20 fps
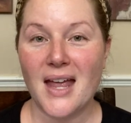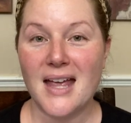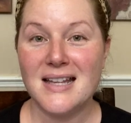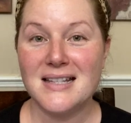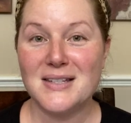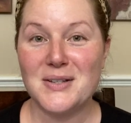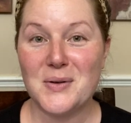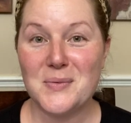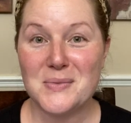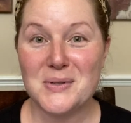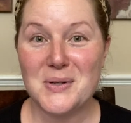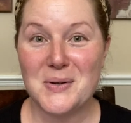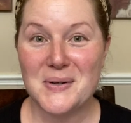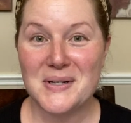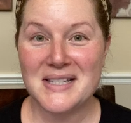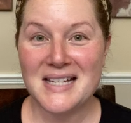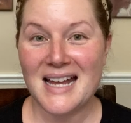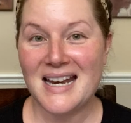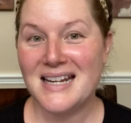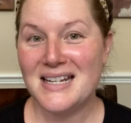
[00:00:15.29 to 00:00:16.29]
and so I'm so
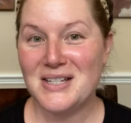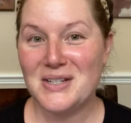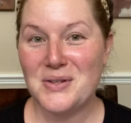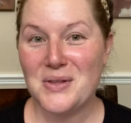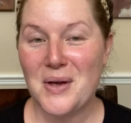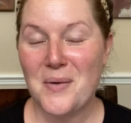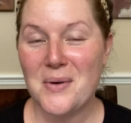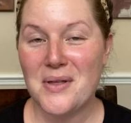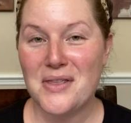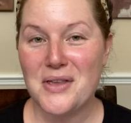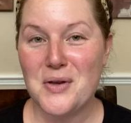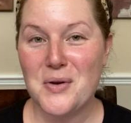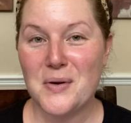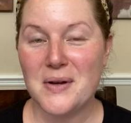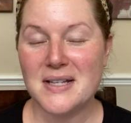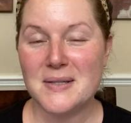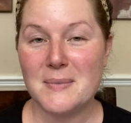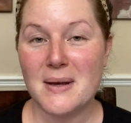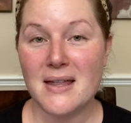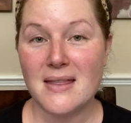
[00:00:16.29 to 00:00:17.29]
excited to do that with you
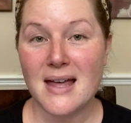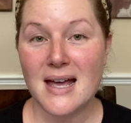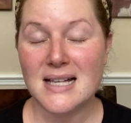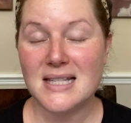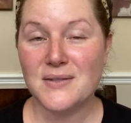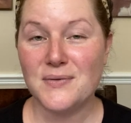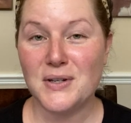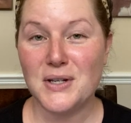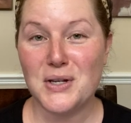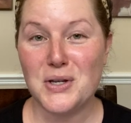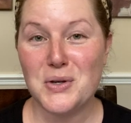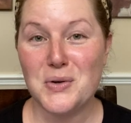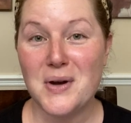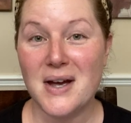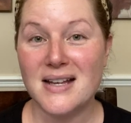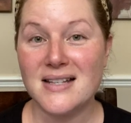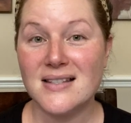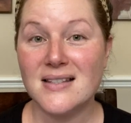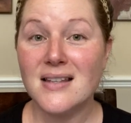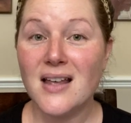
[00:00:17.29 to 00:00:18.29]
because my last video you
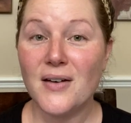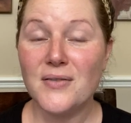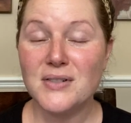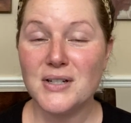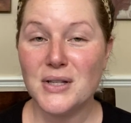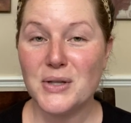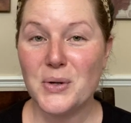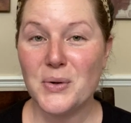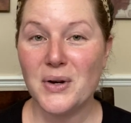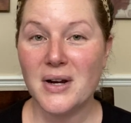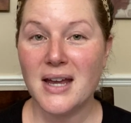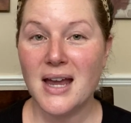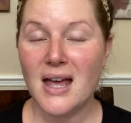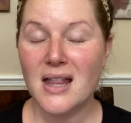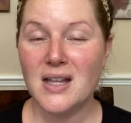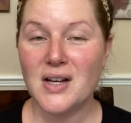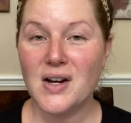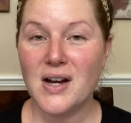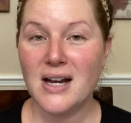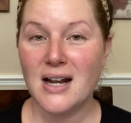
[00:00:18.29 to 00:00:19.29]
guys loved on Laura
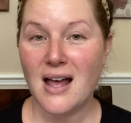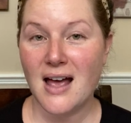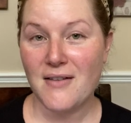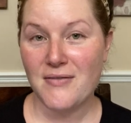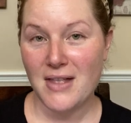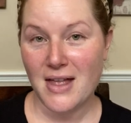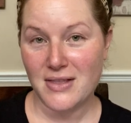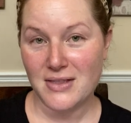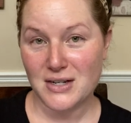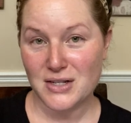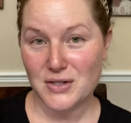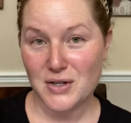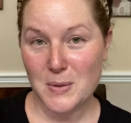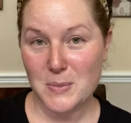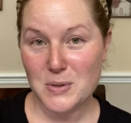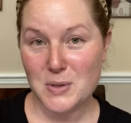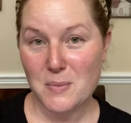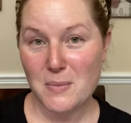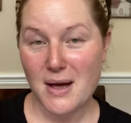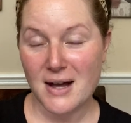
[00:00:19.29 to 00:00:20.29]
Geller, and I'll have that in the
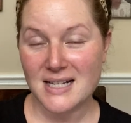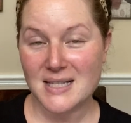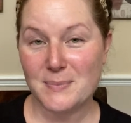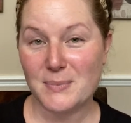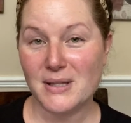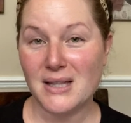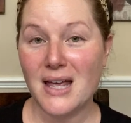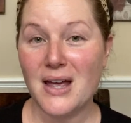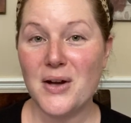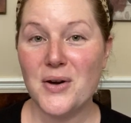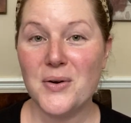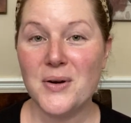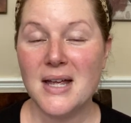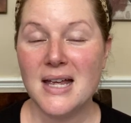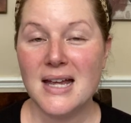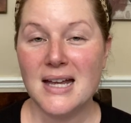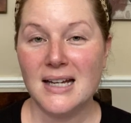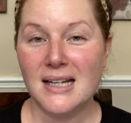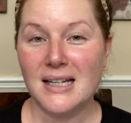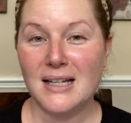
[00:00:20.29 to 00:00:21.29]
description box below
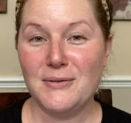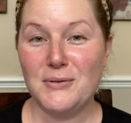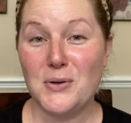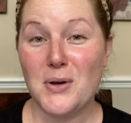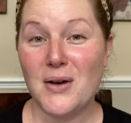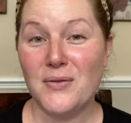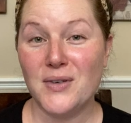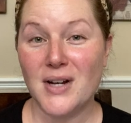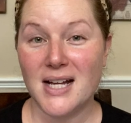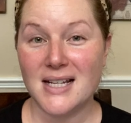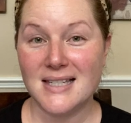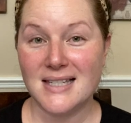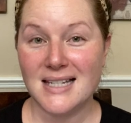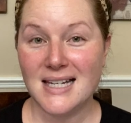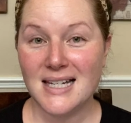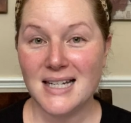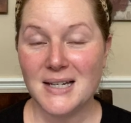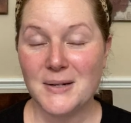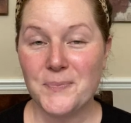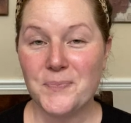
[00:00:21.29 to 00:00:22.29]
if you have not
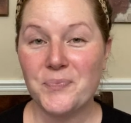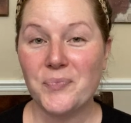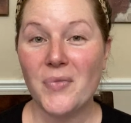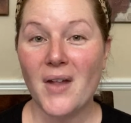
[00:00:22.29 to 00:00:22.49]
seen it.